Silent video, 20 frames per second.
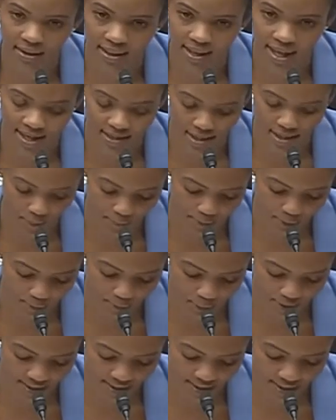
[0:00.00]
to end up in
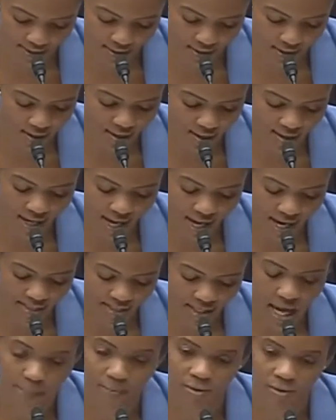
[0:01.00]
prison, 9
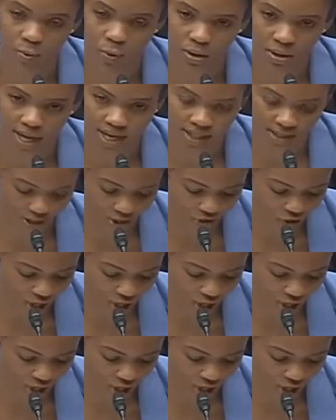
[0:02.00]
times more likely to